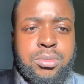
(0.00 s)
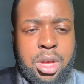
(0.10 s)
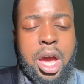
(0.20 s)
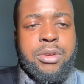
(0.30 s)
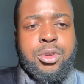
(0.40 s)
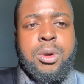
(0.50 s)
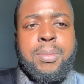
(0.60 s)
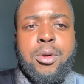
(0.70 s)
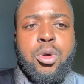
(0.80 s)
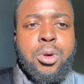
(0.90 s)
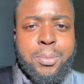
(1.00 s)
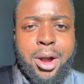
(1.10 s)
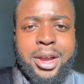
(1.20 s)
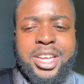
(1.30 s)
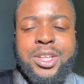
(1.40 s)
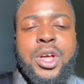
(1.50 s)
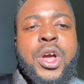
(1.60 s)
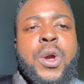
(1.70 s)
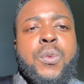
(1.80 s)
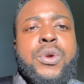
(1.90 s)
of your own pocket
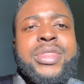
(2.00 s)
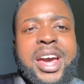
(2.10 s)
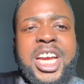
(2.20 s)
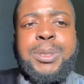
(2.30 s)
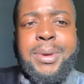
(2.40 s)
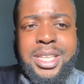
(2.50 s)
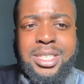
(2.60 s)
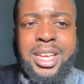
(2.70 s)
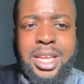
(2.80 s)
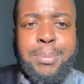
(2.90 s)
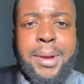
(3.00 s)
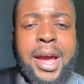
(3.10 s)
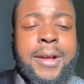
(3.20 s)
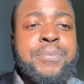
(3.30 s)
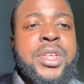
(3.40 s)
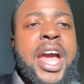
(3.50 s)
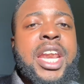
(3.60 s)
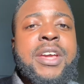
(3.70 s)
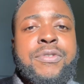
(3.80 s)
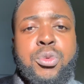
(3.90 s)
without expecting to get it back. And
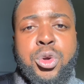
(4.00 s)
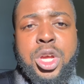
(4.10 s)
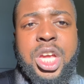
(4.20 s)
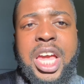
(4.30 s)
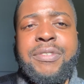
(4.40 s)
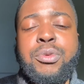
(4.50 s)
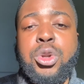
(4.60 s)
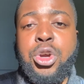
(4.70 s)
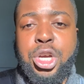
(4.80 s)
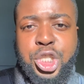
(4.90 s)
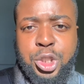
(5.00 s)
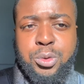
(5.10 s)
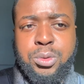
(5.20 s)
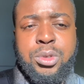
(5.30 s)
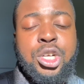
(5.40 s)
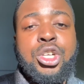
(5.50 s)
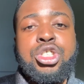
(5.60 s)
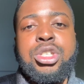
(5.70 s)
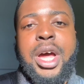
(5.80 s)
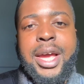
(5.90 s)
if it would hurt you
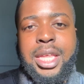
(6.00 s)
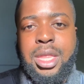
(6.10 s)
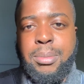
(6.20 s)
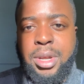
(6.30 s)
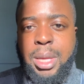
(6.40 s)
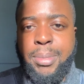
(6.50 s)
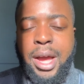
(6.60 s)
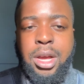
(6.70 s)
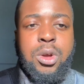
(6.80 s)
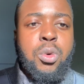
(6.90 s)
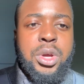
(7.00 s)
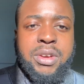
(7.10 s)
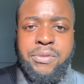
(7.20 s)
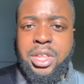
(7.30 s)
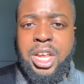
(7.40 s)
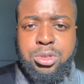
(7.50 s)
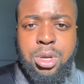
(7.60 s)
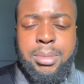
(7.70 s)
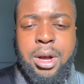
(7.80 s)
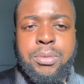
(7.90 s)
to not get the money back or even the lesser
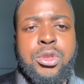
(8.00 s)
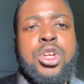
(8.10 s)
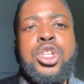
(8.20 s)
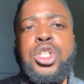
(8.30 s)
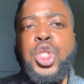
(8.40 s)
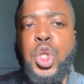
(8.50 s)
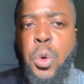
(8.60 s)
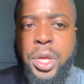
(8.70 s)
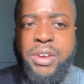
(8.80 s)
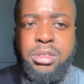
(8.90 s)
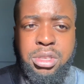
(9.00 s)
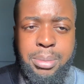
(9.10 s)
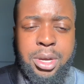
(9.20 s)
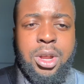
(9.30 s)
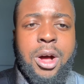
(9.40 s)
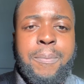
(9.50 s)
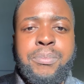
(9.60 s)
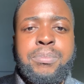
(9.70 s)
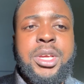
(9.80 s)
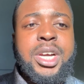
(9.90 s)
amount, don't give it to them at all.
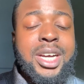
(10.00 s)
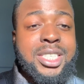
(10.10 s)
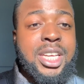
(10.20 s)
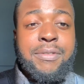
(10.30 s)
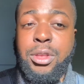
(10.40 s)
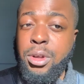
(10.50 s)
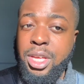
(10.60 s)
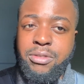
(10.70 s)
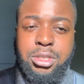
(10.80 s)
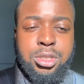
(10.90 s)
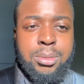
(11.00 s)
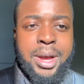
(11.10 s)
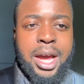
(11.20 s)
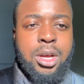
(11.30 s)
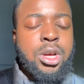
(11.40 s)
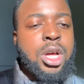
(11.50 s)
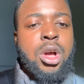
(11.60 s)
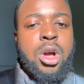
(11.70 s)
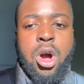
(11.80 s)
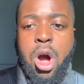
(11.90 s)
Because if they don't give it to you back
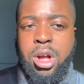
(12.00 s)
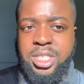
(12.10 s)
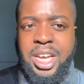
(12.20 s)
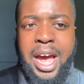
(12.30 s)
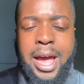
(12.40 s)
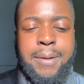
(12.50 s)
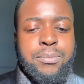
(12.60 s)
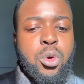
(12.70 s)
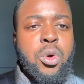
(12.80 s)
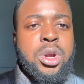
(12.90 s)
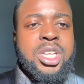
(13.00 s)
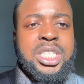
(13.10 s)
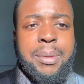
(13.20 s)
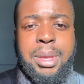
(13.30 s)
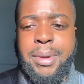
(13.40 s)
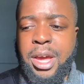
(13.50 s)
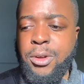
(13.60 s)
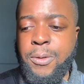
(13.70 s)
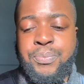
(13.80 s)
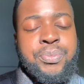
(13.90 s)
on time or in a timely
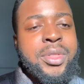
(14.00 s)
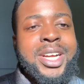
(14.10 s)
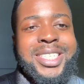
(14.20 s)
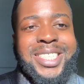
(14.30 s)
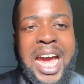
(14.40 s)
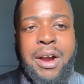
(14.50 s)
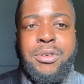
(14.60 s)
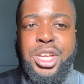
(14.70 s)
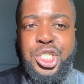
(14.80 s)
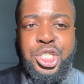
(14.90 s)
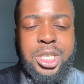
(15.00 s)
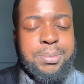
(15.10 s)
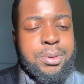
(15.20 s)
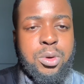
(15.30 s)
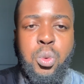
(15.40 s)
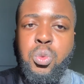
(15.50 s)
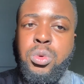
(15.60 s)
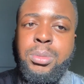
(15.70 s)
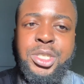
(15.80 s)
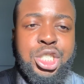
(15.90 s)
manner, that relationship
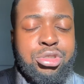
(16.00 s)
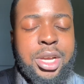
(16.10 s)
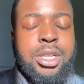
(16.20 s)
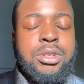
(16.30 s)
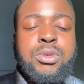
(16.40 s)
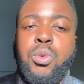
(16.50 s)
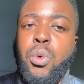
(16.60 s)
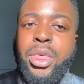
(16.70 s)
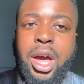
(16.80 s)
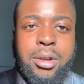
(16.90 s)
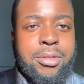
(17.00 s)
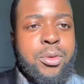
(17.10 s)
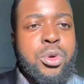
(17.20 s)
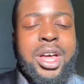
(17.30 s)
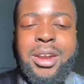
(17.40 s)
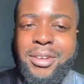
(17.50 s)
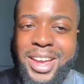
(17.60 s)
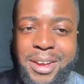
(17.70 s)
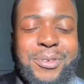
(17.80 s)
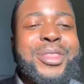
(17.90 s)
will be strained without
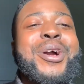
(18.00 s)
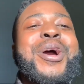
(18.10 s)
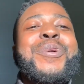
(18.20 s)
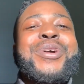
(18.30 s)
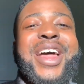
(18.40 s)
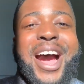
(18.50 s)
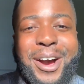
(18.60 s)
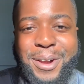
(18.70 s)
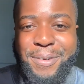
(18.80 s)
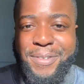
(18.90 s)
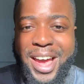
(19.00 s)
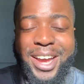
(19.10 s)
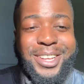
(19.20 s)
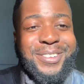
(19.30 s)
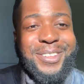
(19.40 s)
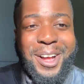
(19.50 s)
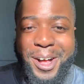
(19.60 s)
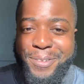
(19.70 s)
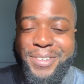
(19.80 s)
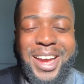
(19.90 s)
a fact.
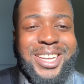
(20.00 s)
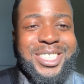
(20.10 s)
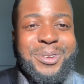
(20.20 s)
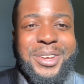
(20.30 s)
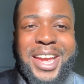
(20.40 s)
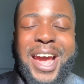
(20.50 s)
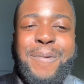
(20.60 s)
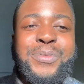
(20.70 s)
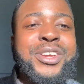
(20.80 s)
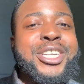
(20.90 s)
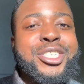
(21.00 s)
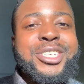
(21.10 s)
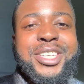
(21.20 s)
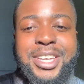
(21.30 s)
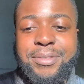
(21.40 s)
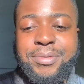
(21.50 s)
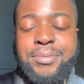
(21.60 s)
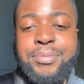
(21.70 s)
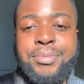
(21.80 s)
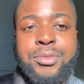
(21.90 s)
All facts, no cap. Just give
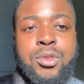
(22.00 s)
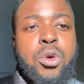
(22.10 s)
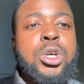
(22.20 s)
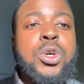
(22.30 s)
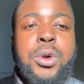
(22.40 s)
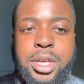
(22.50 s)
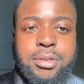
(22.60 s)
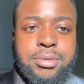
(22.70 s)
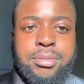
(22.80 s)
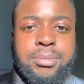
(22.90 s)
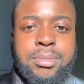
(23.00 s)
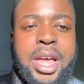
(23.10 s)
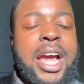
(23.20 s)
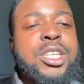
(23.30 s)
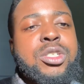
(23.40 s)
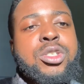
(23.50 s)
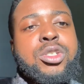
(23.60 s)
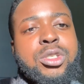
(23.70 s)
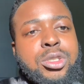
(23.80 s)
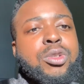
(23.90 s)
or don't give, and
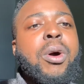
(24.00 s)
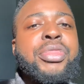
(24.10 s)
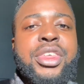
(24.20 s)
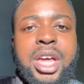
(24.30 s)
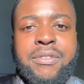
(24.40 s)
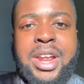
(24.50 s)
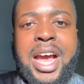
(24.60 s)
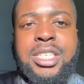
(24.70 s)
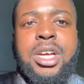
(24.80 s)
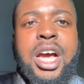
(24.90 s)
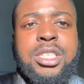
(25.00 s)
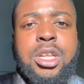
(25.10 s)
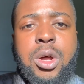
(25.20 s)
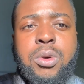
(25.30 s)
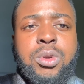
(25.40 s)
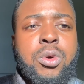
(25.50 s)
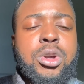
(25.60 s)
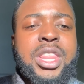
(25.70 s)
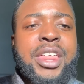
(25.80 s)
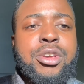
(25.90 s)
don't think of it as a loan or
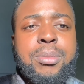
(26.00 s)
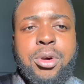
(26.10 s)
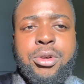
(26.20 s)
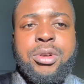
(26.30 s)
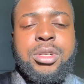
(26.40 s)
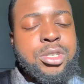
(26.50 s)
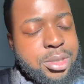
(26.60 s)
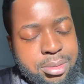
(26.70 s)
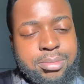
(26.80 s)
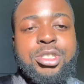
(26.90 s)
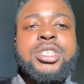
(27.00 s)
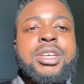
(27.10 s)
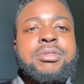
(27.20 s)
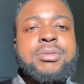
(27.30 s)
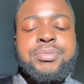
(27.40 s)
that they're borrowing. Just give.